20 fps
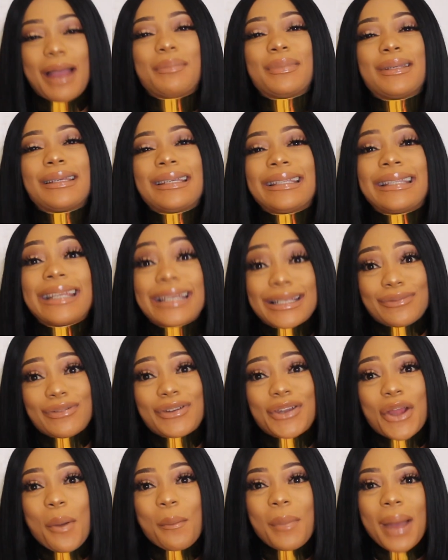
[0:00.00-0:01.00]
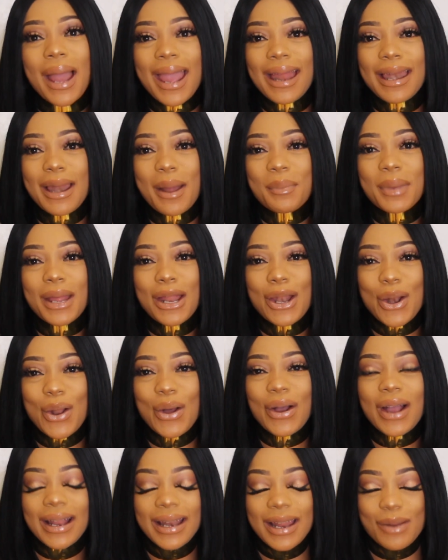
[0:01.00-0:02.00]
So this video might end up being
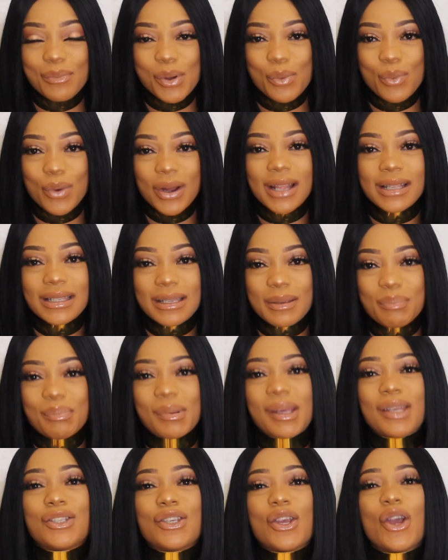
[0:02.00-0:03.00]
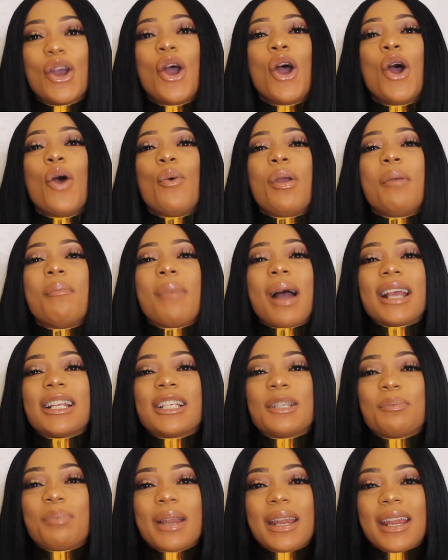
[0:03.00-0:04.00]
longer than we want it to be. So we might
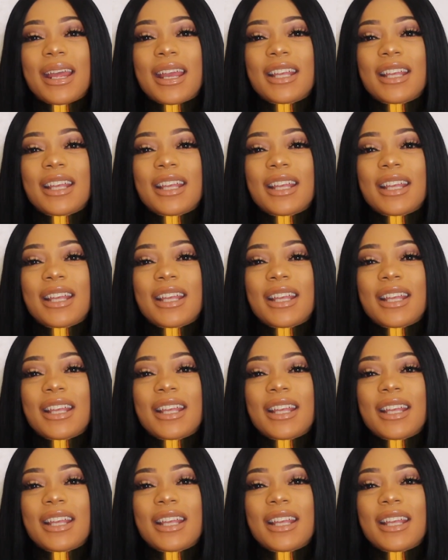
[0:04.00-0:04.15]
split